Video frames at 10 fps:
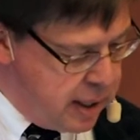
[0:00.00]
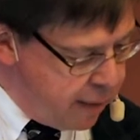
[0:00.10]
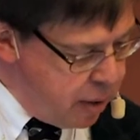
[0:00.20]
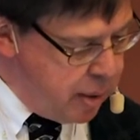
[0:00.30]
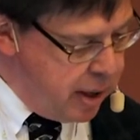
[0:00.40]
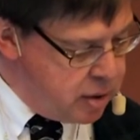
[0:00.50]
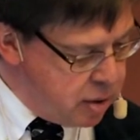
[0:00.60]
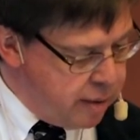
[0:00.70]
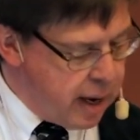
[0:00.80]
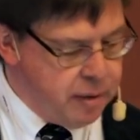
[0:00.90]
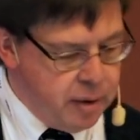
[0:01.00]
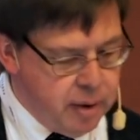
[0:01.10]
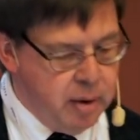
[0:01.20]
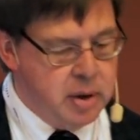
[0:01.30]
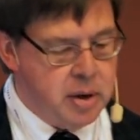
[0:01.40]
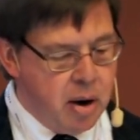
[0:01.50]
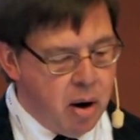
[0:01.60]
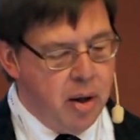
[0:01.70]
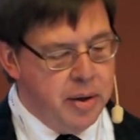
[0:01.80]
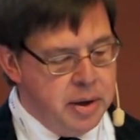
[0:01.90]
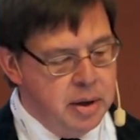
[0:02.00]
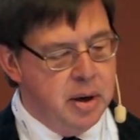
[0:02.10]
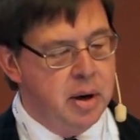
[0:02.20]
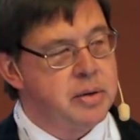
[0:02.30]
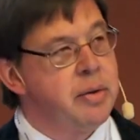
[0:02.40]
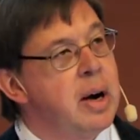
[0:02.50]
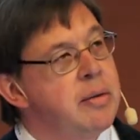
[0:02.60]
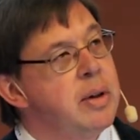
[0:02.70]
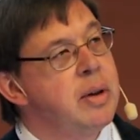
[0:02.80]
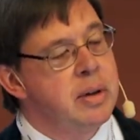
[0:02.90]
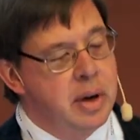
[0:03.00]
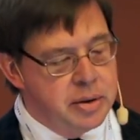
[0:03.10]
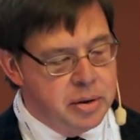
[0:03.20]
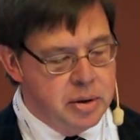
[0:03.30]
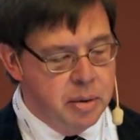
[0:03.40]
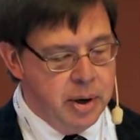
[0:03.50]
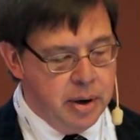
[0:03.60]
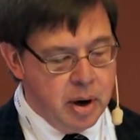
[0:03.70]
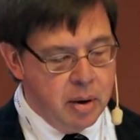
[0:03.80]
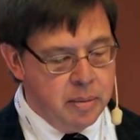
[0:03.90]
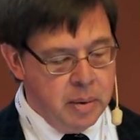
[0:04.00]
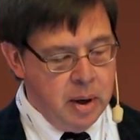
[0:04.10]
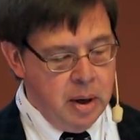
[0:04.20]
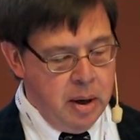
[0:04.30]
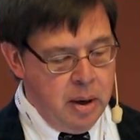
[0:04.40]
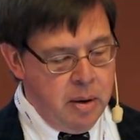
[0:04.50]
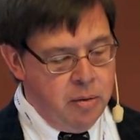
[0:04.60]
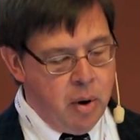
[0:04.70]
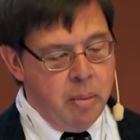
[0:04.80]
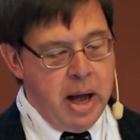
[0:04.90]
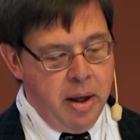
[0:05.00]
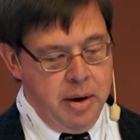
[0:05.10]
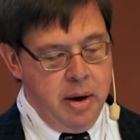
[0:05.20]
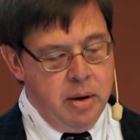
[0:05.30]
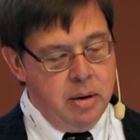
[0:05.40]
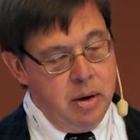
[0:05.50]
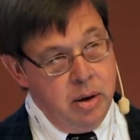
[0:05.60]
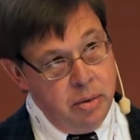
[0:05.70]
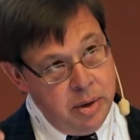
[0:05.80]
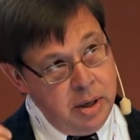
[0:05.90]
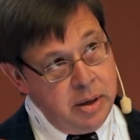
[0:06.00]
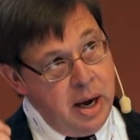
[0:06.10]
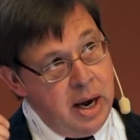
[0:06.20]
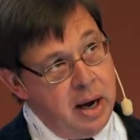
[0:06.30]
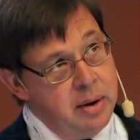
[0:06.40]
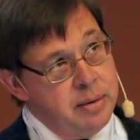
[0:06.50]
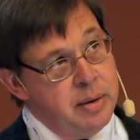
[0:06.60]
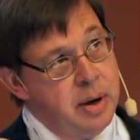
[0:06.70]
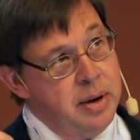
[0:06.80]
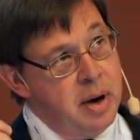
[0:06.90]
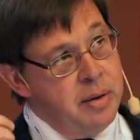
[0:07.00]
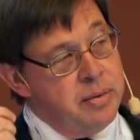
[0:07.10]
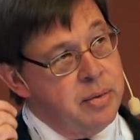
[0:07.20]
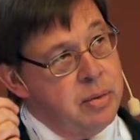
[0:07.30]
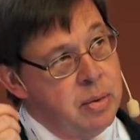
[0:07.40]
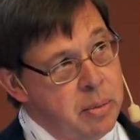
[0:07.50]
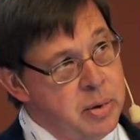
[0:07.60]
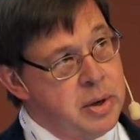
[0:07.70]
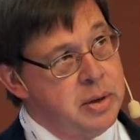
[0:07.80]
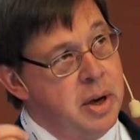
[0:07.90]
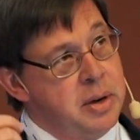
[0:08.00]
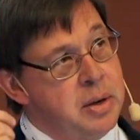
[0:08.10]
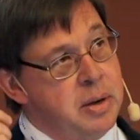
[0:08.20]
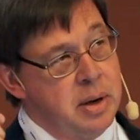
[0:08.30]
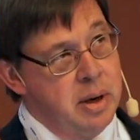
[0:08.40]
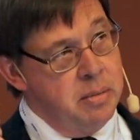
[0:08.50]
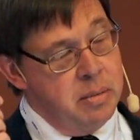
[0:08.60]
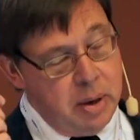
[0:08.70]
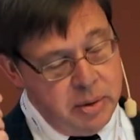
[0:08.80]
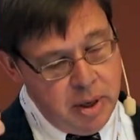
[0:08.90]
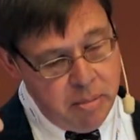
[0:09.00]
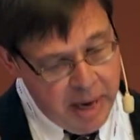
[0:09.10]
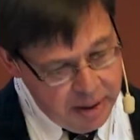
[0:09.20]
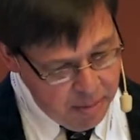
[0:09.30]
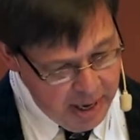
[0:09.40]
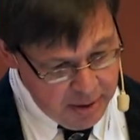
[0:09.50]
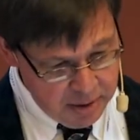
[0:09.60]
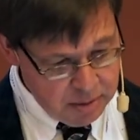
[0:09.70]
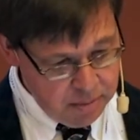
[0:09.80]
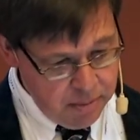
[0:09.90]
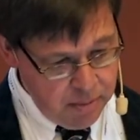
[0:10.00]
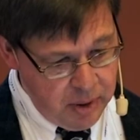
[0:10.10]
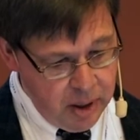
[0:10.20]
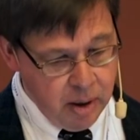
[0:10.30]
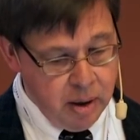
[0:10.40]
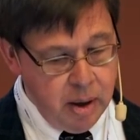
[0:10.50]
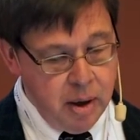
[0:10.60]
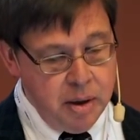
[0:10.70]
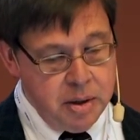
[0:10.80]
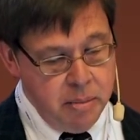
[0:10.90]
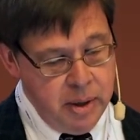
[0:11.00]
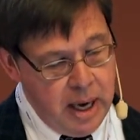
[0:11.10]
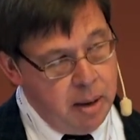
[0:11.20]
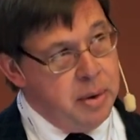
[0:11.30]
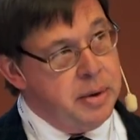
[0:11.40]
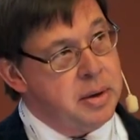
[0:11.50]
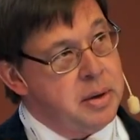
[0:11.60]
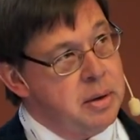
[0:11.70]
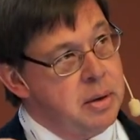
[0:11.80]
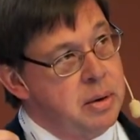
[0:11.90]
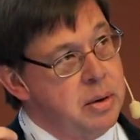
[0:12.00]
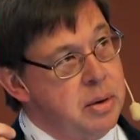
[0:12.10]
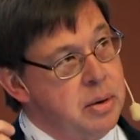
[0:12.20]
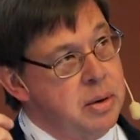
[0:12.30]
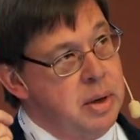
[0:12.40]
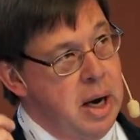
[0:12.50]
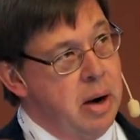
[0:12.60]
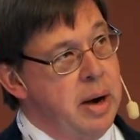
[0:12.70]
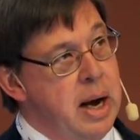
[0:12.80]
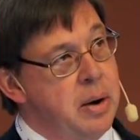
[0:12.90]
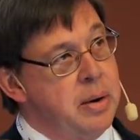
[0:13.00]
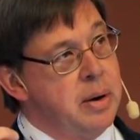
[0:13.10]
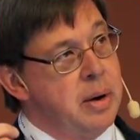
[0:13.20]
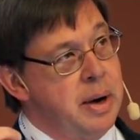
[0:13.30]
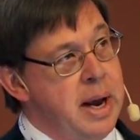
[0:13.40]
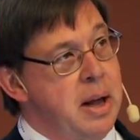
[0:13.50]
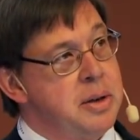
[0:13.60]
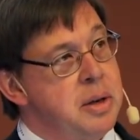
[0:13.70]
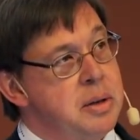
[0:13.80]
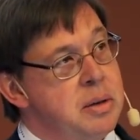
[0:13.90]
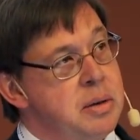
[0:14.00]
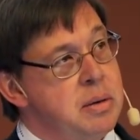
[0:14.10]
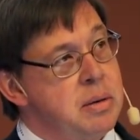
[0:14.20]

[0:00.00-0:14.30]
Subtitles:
everybody sort of have to focus on all the details for everything? The answer should be no. Formality. You need to have enough representation, and I would say mathematics here, to be able to carry out analysis.